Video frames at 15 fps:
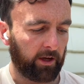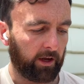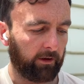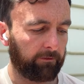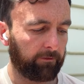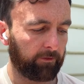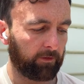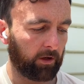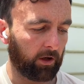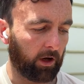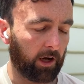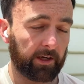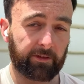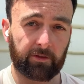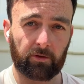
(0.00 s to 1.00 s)
If
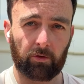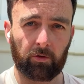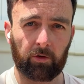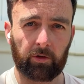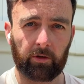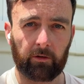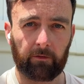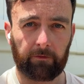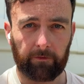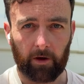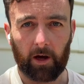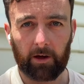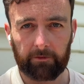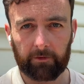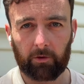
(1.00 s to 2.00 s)
I scored
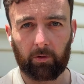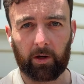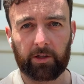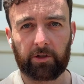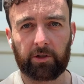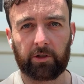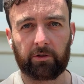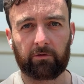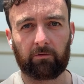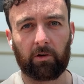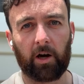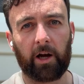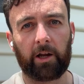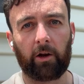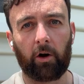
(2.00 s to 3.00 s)
5 questions
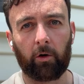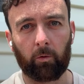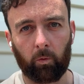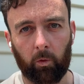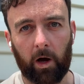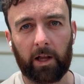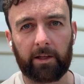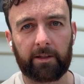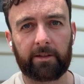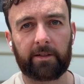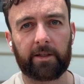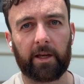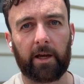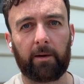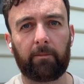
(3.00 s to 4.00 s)
right on one
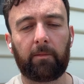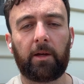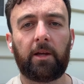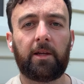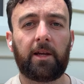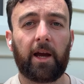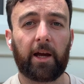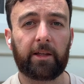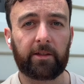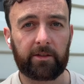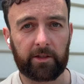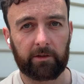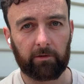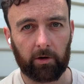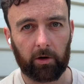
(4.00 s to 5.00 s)
STEM and
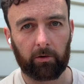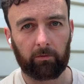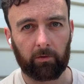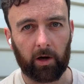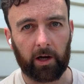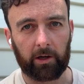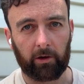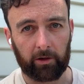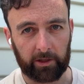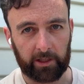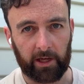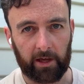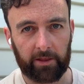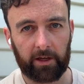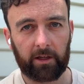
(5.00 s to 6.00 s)
0 right on
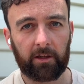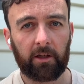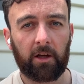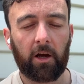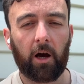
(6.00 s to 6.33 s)
the other,